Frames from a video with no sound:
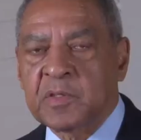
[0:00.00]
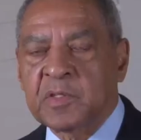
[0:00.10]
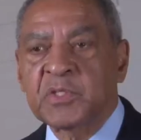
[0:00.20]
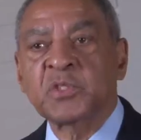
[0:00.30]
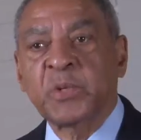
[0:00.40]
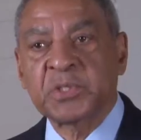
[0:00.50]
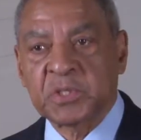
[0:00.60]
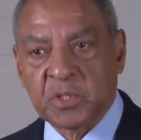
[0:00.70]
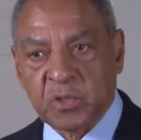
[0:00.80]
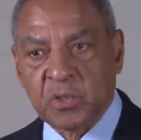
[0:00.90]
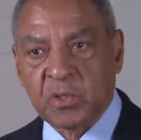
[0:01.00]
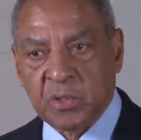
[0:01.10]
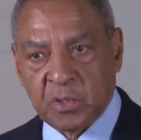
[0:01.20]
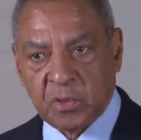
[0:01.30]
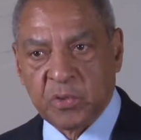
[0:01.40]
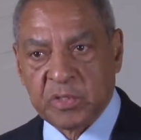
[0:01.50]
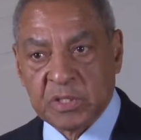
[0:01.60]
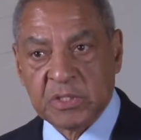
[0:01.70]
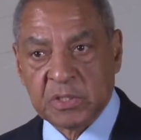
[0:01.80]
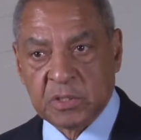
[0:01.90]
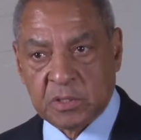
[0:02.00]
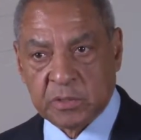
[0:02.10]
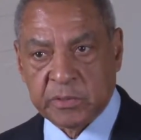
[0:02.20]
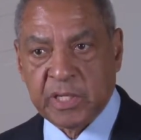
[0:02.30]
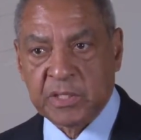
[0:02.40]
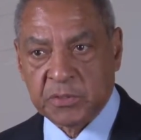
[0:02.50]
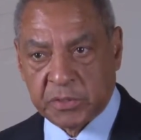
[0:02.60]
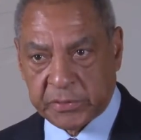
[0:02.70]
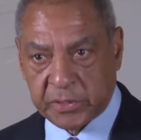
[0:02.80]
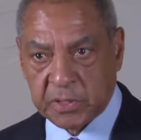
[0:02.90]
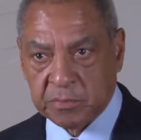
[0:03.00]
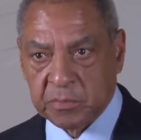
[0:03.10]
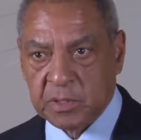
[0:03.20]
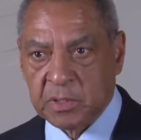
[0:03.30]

the situation in northeast Nigeria